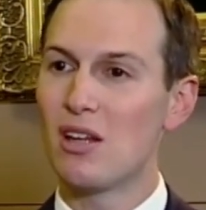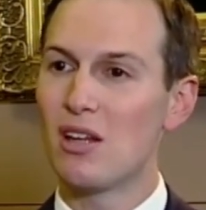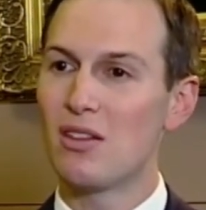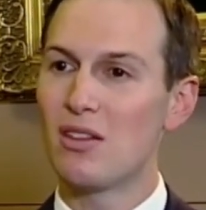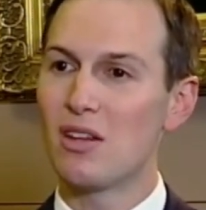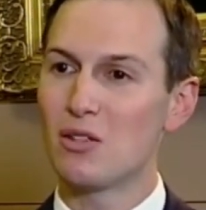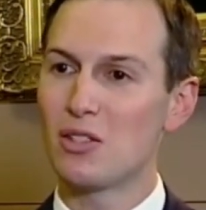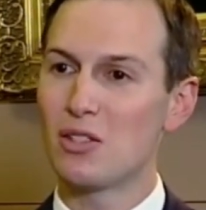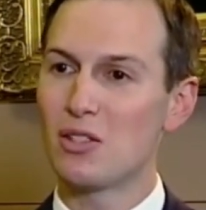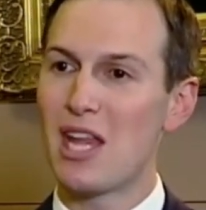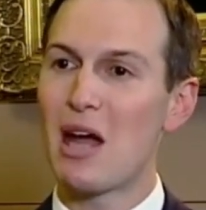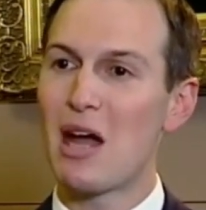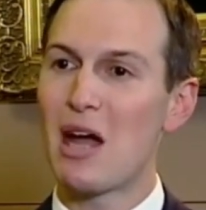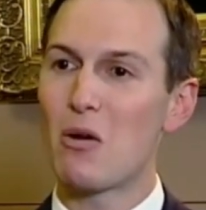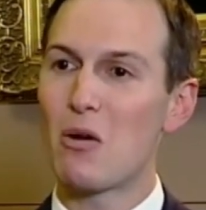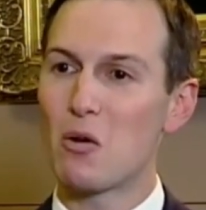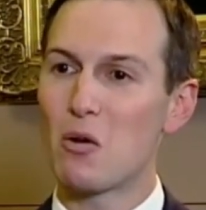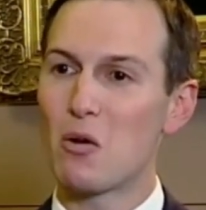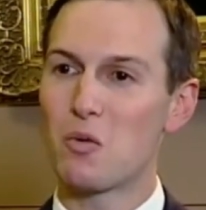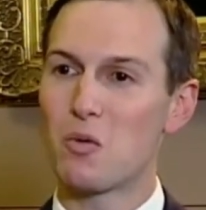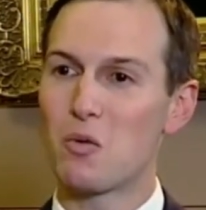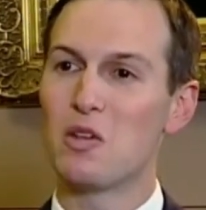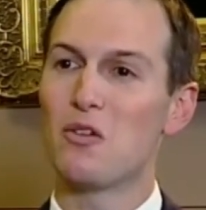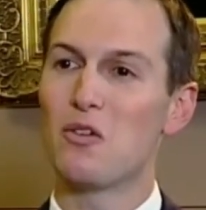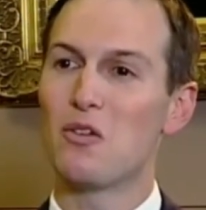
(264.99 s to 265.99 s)
There is now
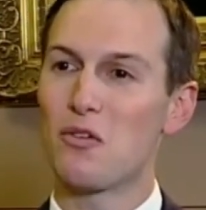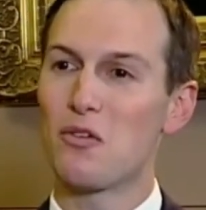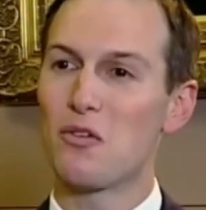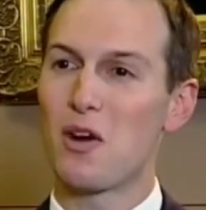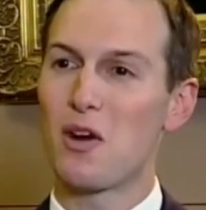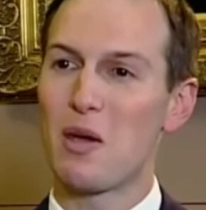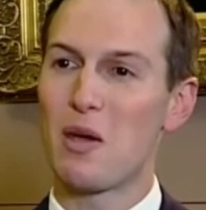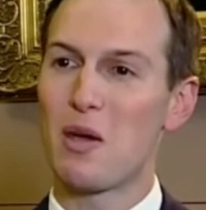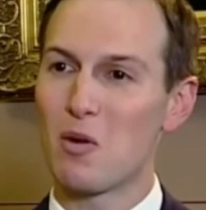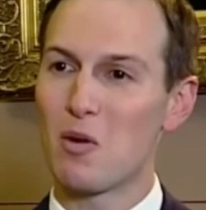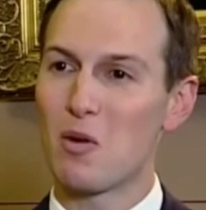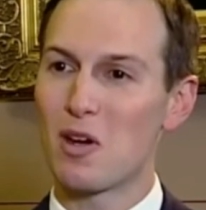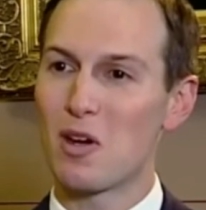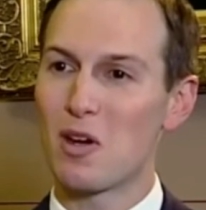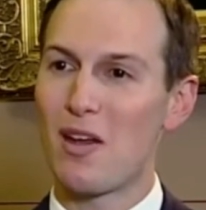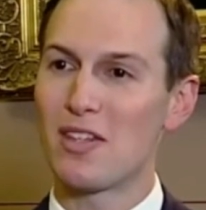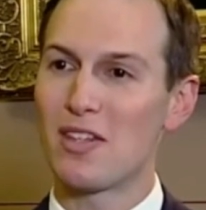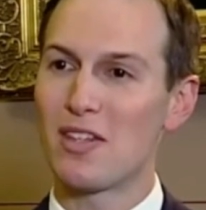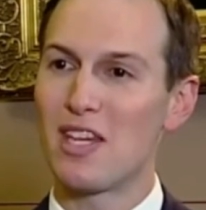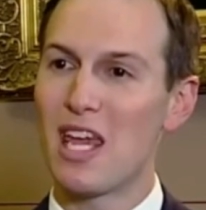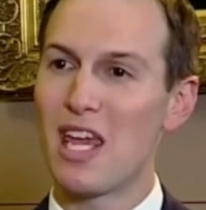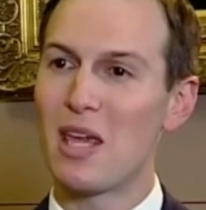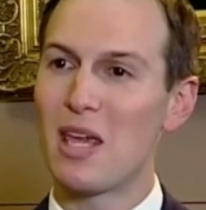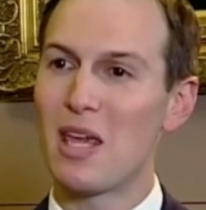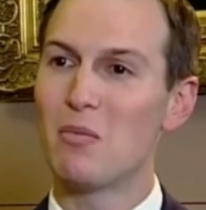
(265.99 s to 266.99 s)
a real framework on
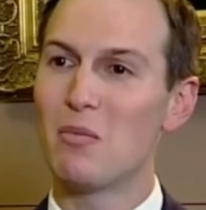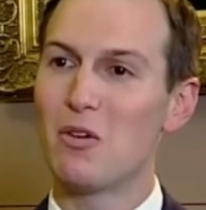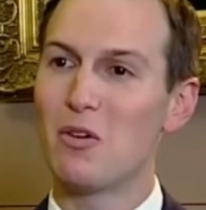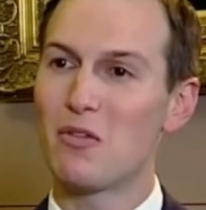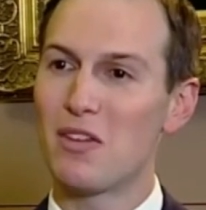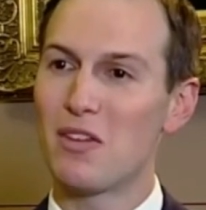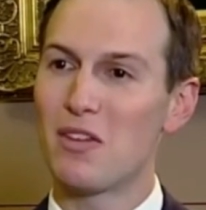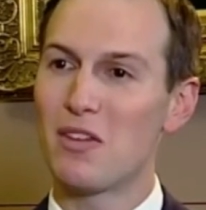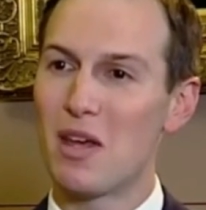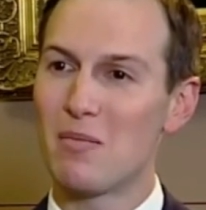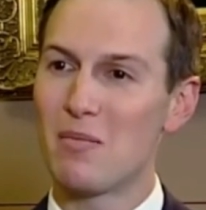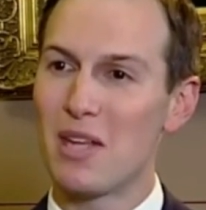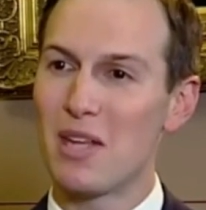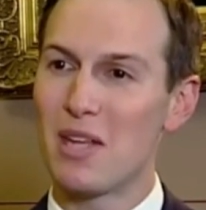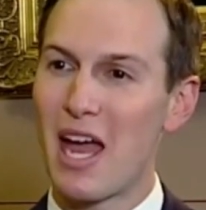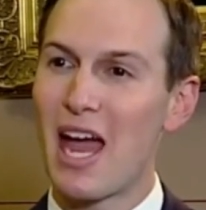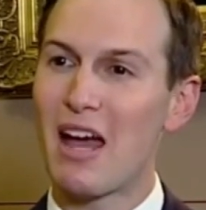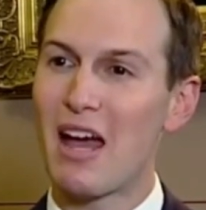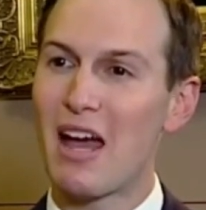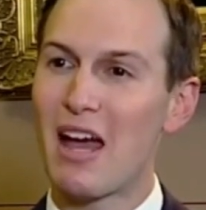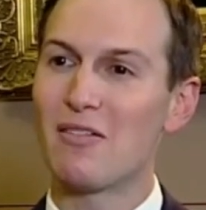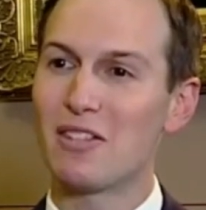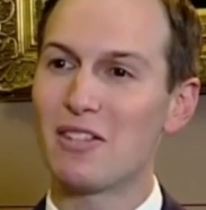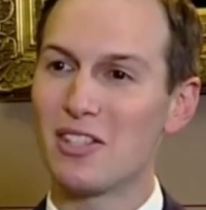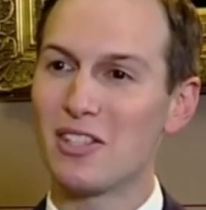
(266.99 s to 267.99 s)
the table for them to
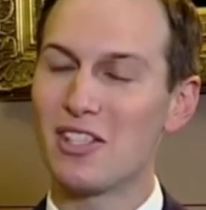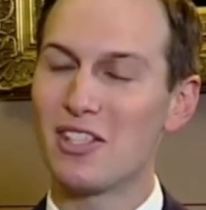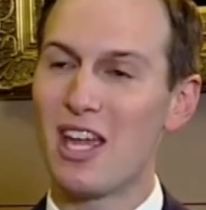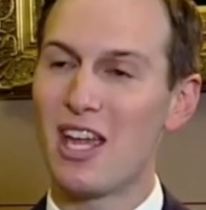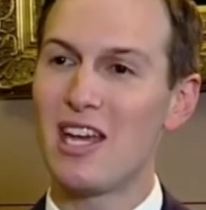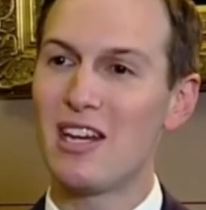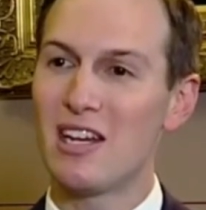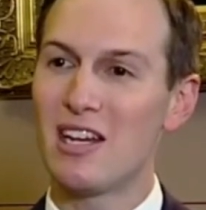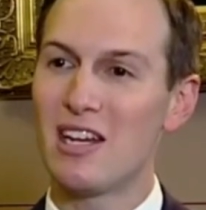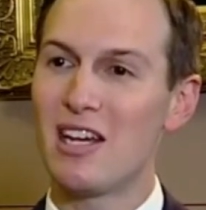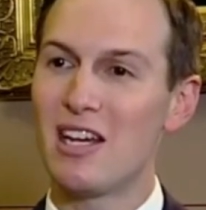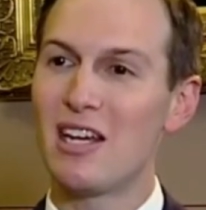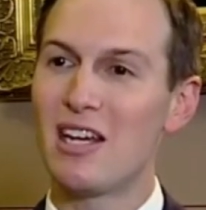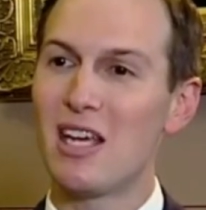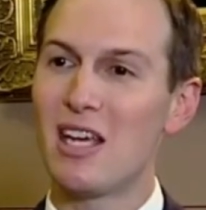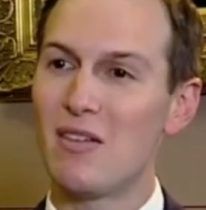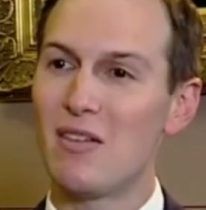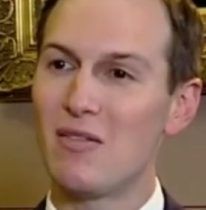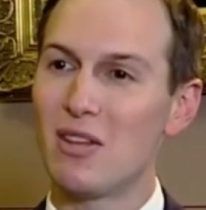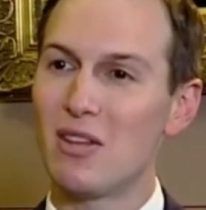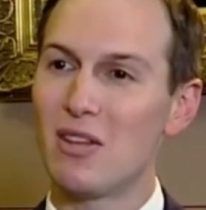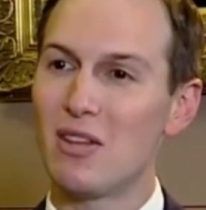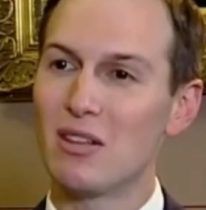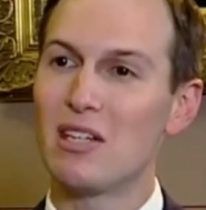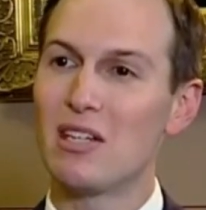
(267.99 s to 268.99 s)
have a state
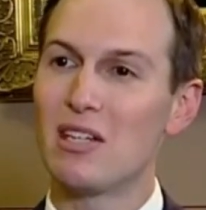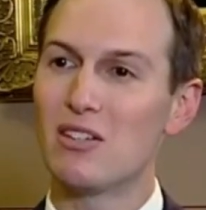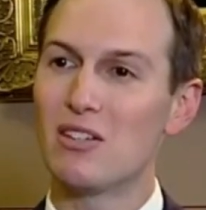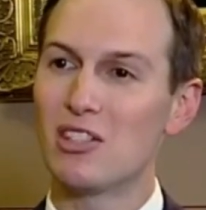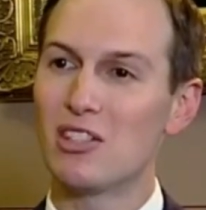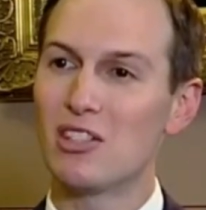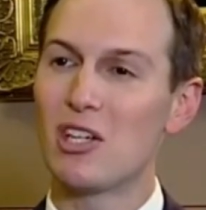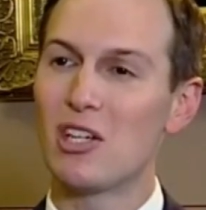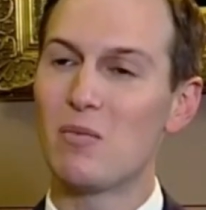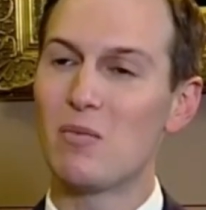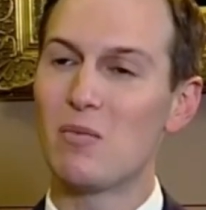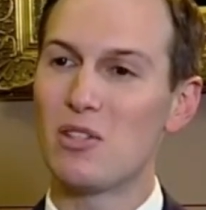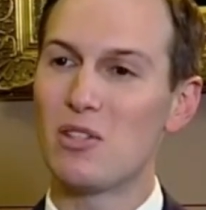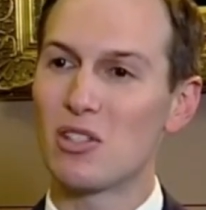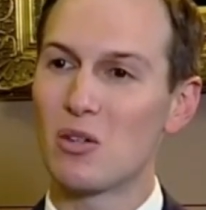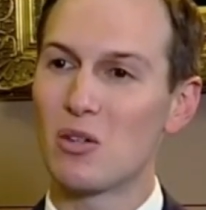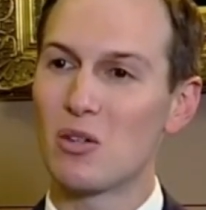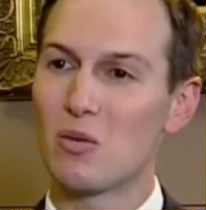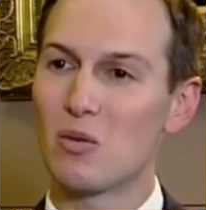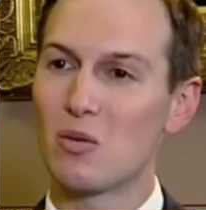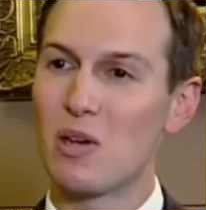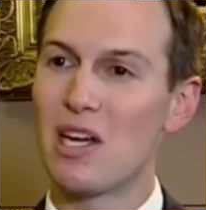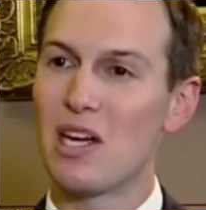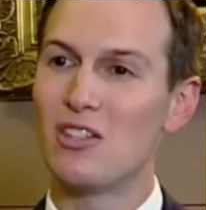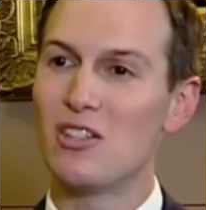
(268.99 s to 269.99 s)
if the leadership is
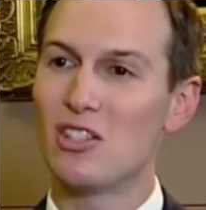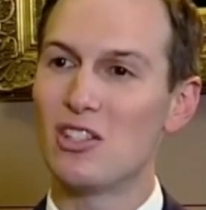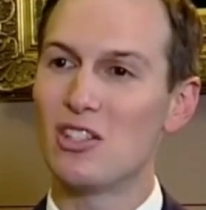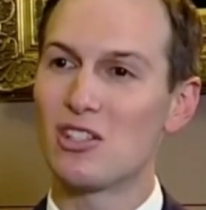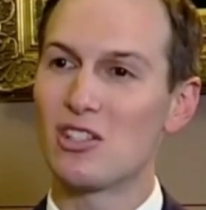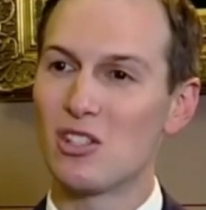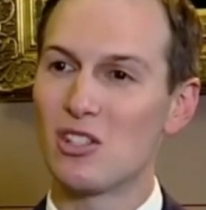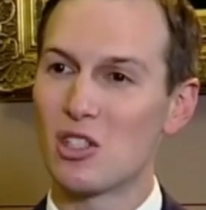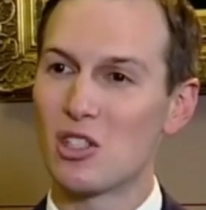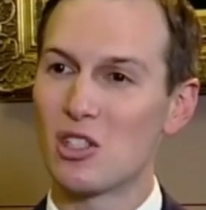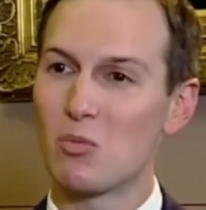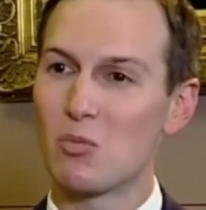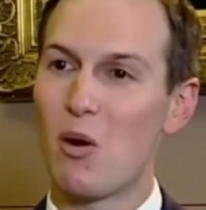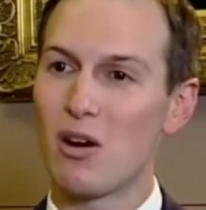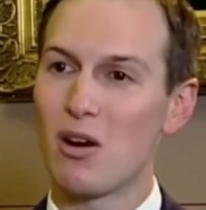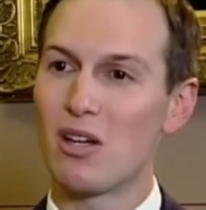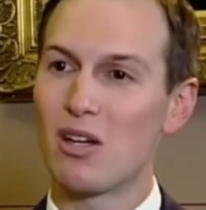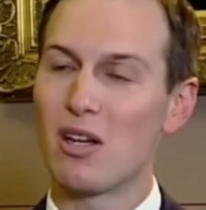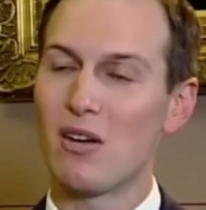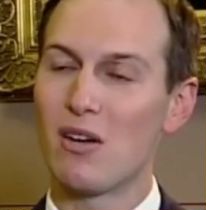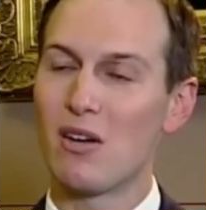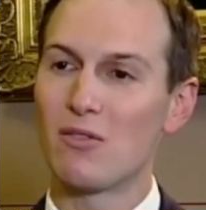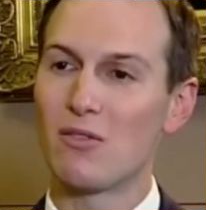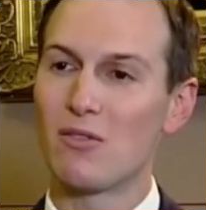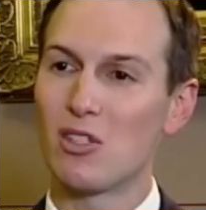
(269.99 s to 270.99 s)
courageous and smart
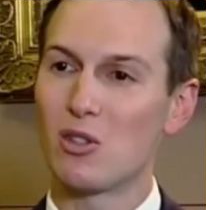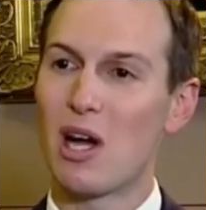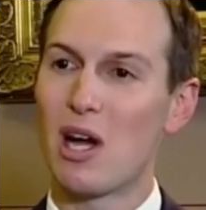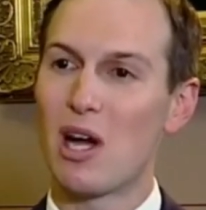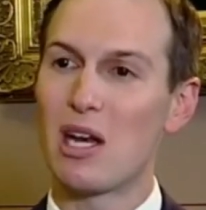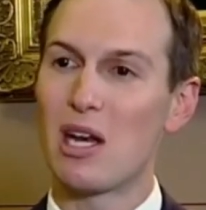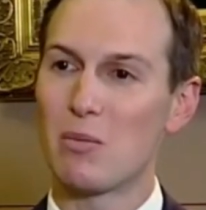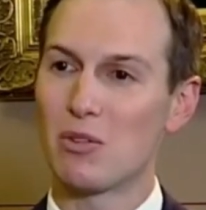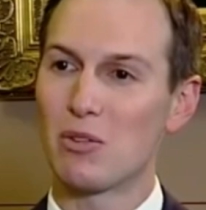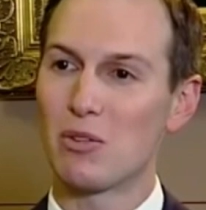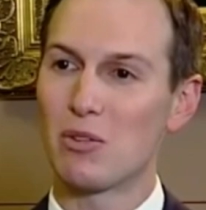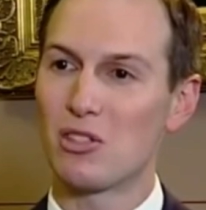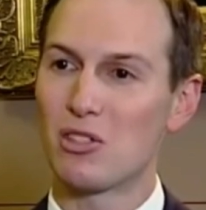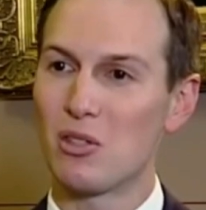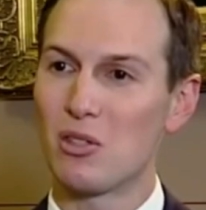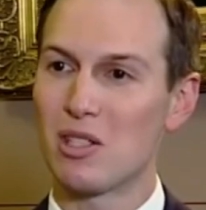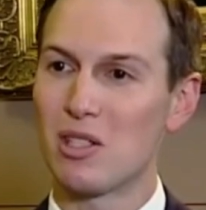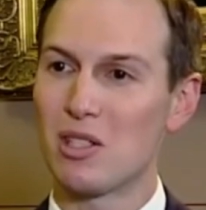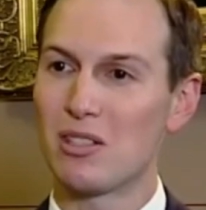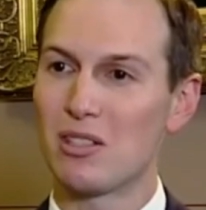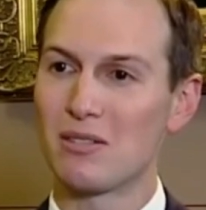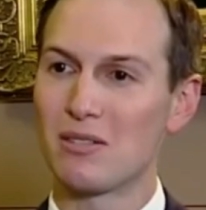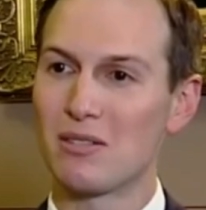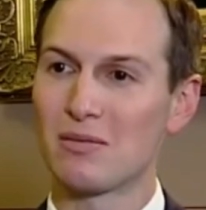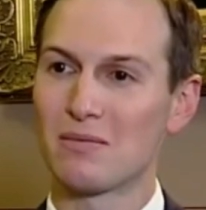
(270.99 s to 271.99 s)
enough to try to pursue
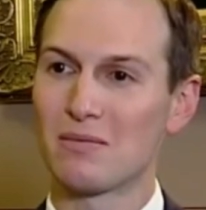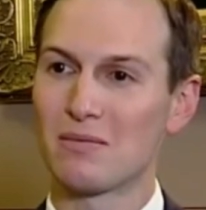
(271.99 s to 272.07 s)
it.